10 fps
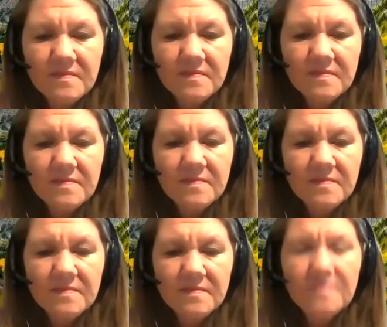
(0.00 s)

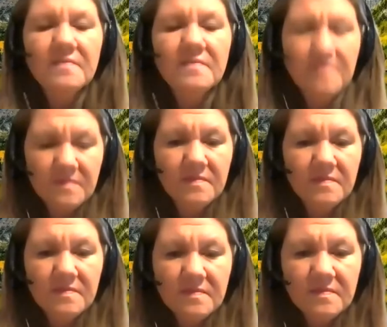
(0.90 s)

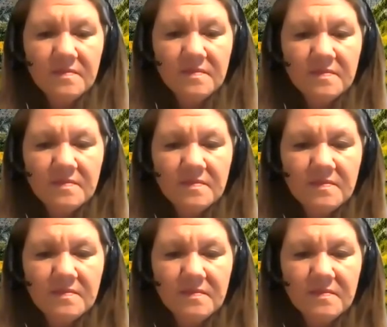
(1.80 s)

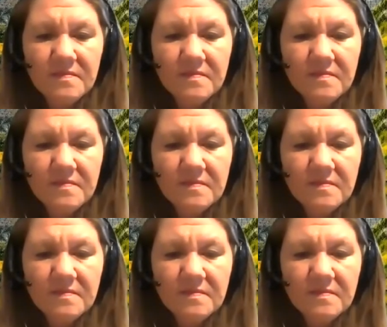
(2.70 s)
(not speaking)